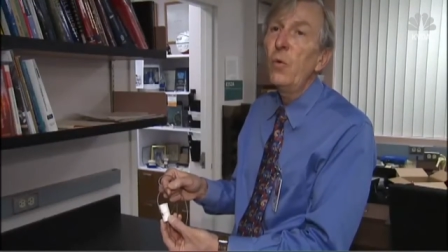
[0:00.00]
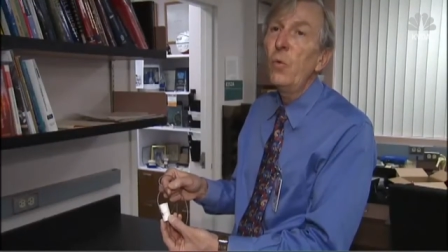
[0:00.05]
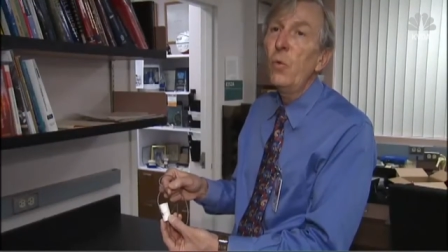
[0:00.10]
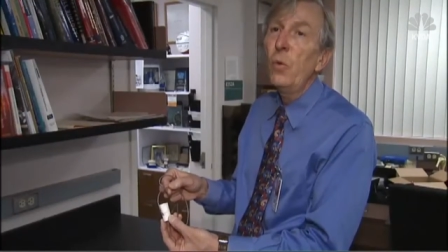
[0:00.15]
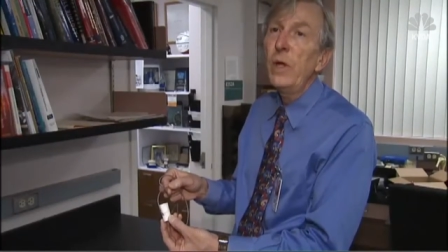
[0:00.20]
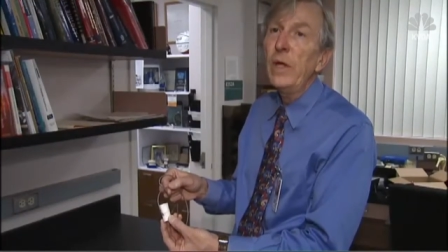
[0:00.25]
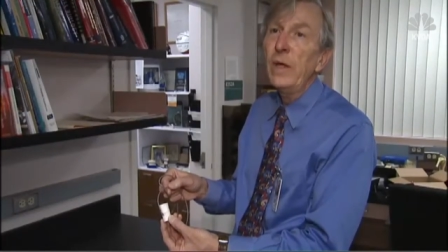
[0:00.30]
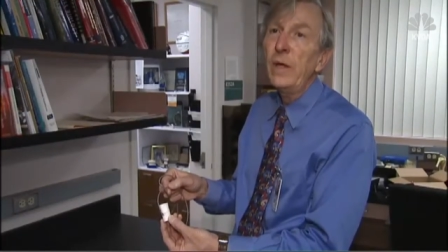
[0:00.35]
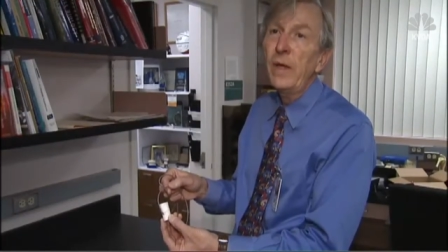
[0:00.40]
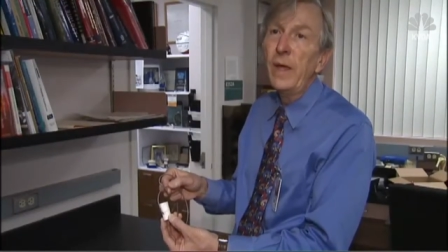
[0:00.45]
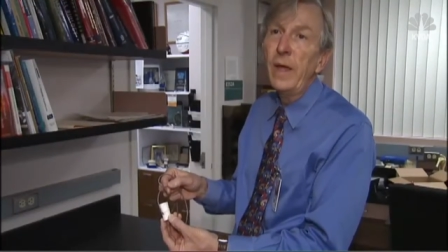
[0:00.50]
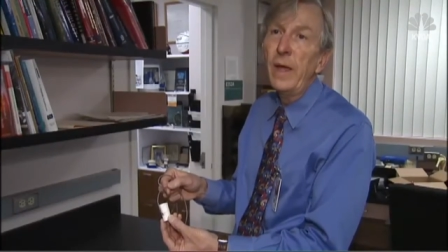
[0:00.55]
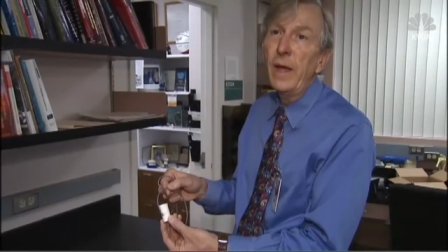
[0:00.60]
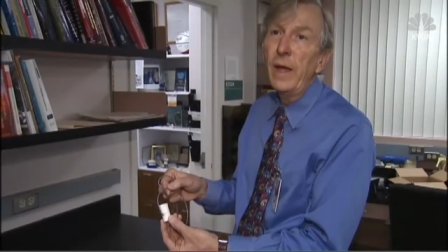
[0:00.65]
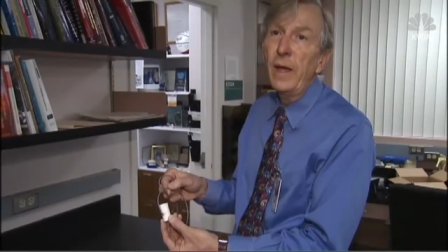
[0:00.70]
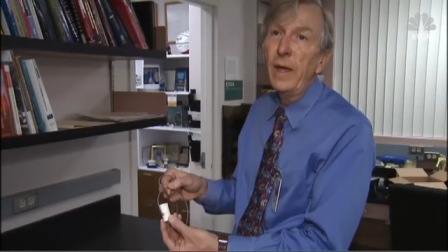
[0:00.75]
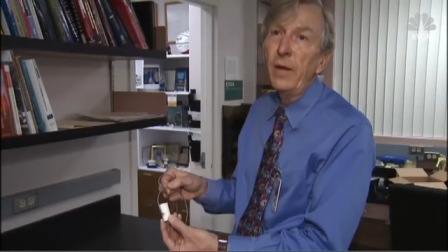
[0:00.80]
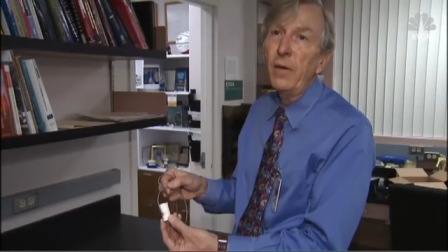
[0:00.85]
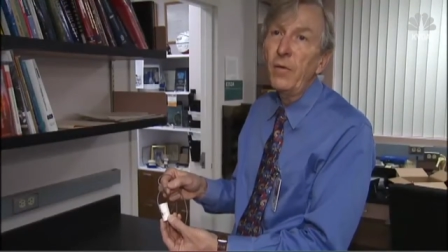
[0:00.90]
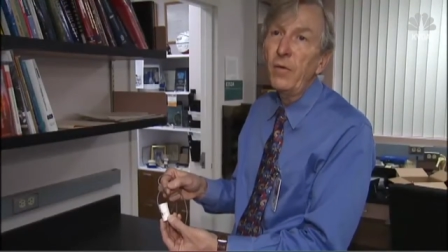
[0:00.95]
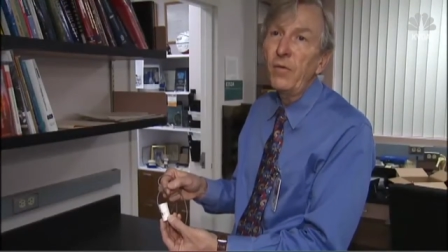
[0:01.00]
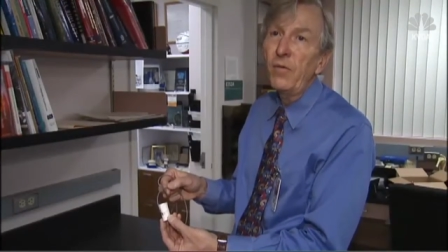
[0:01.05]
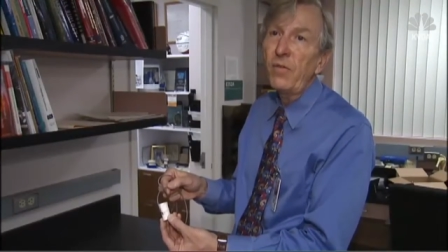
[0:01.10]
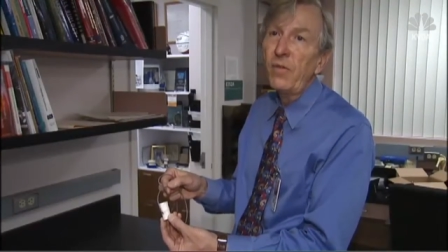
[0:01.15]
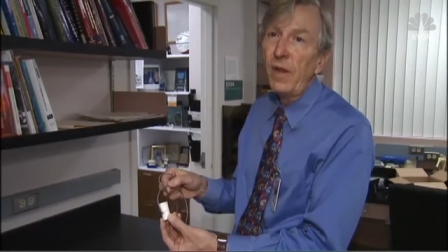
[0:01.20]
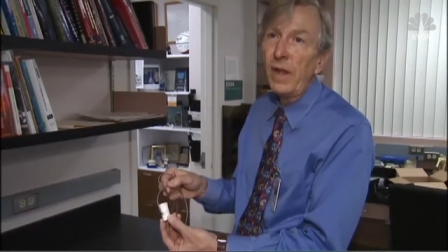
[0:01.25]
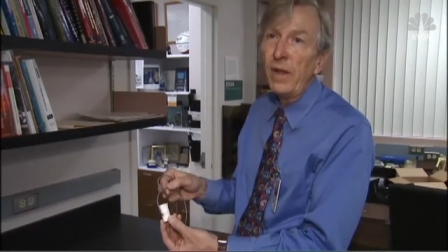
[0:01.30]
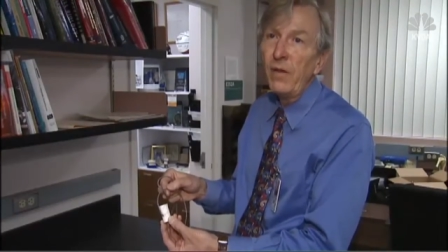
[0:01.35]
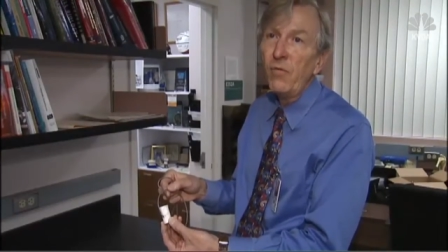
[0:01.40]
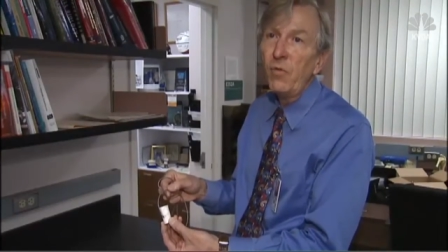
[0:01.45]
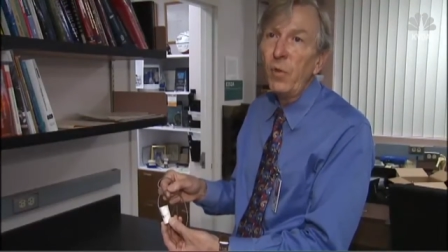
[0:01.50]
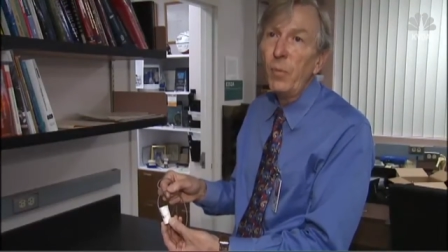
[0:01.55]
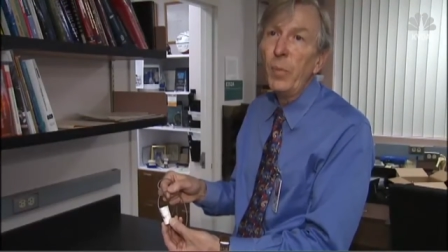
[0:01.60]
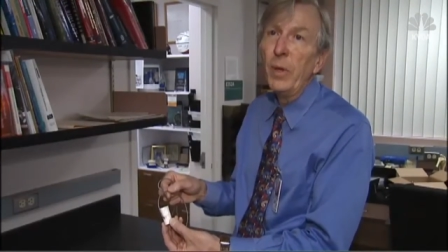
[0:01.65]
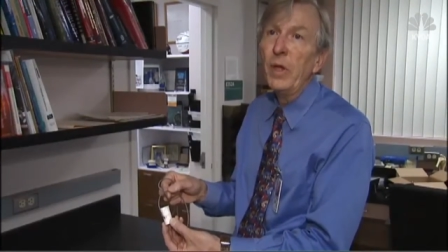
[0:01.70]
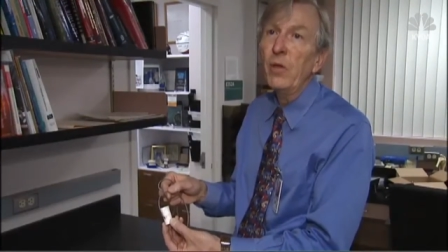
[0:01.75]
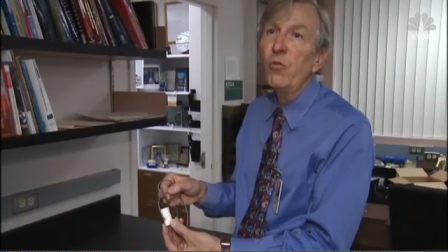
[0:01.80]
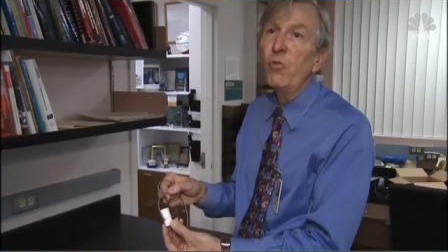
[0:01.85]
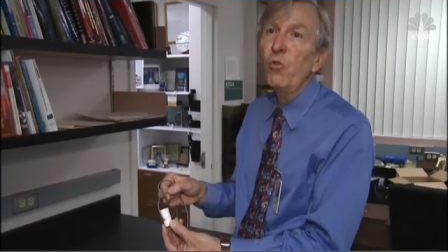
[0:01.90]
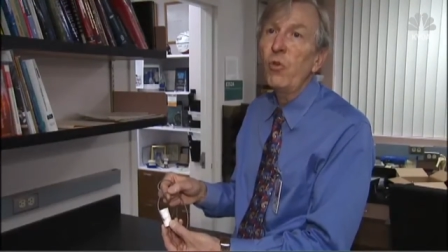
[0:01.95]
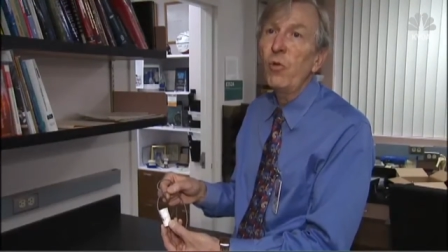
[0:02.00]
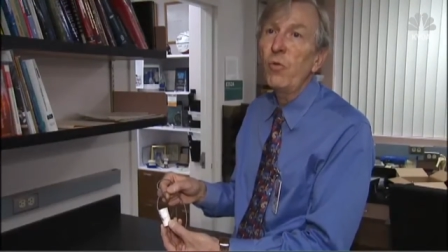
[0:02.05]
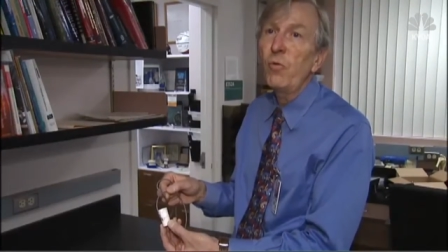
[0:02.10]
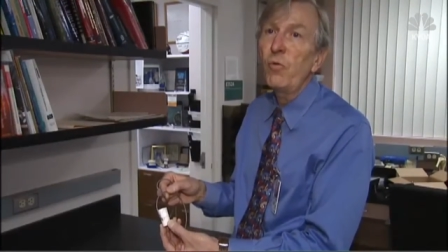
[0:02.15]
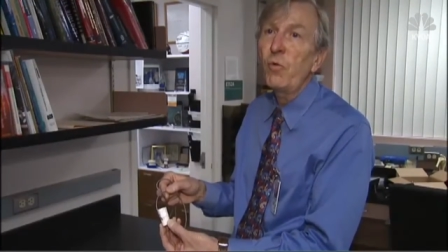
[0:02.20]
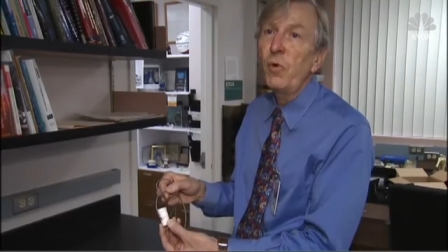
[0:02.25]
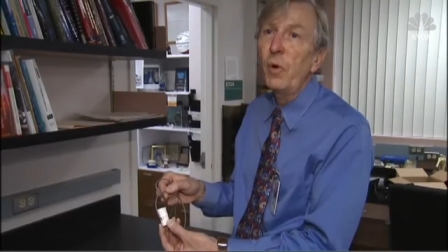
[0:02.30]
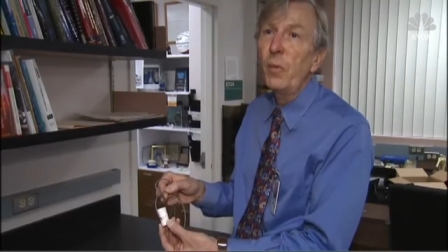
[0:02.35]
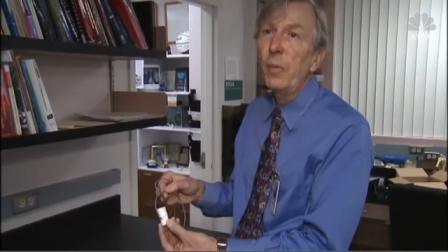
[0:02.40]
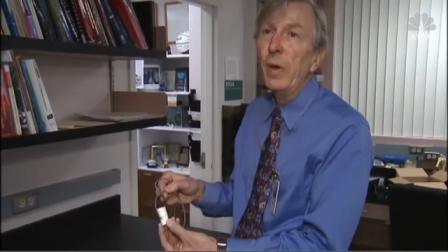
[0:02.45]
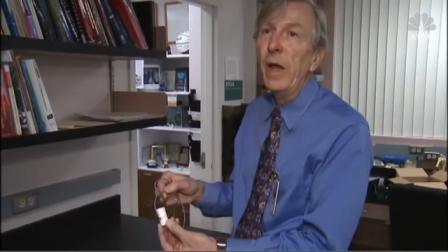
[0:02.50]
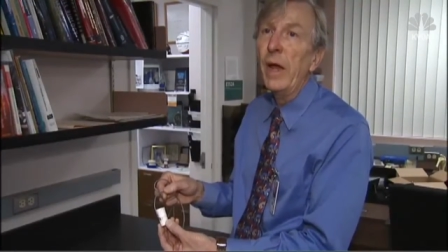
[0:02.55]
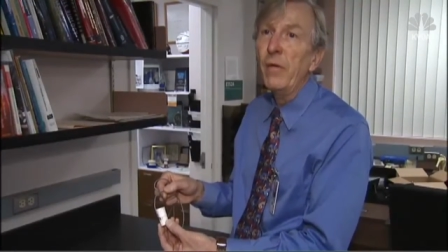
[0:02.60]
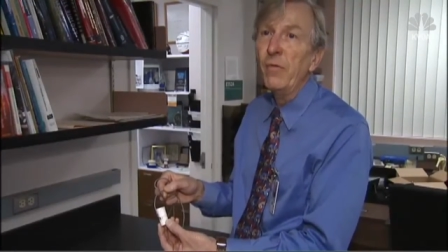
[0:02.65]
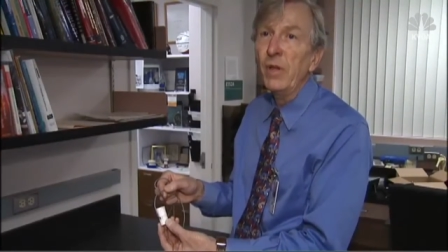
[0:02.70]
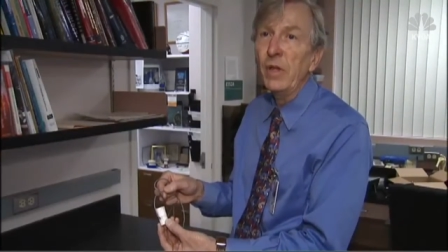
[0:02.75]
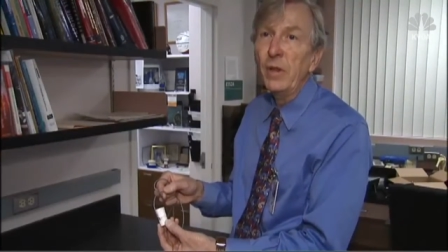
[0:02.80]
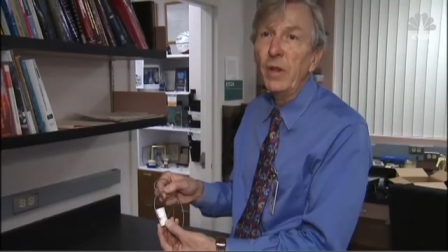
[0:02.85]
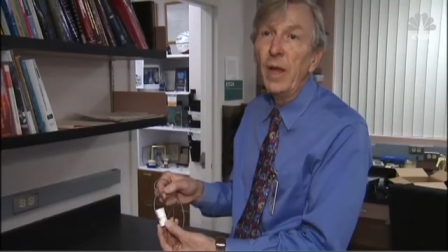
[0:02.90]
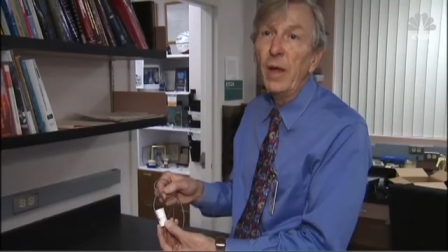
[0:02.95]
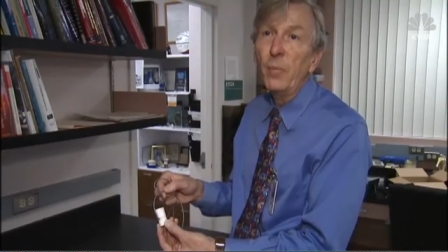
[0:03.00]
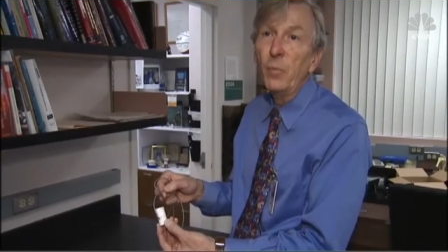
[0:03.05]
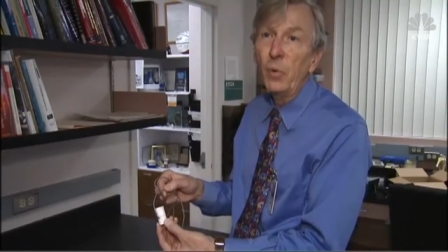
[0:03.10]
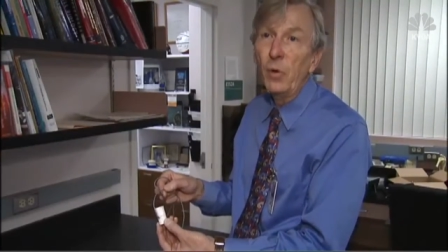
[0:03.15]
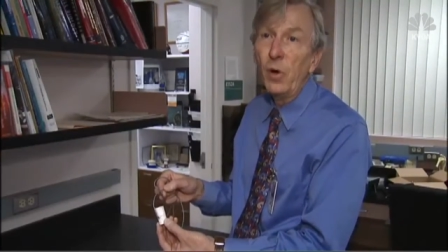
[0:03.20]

we can save the patient from having that